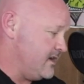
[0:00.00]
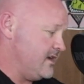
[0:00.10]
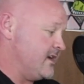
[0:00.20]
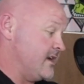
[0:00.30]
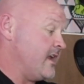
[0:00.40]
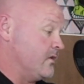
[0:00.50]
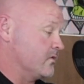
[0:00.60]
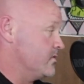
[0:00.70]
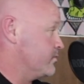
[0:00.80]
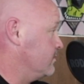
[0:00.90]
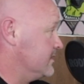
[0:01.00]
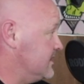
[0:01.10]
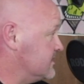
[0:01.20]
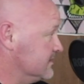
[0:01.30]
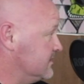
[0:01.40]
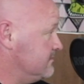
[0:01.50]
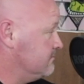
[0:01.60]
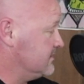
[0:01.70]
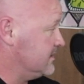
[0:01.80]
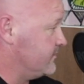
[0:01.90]
And an adult could probably
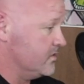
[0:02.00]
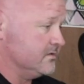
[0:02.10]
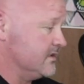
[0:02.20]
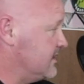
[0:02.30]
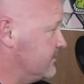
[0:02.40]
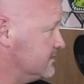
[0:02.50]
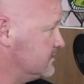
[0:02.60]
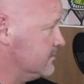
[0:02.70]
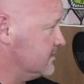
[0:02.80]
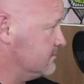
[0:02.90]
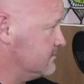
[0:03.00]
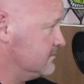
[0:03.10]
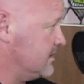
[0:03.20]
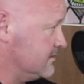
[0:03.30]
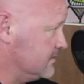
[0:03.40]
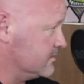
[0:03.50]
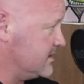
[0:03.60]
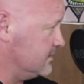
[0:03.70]
easily inadvertently give it to a little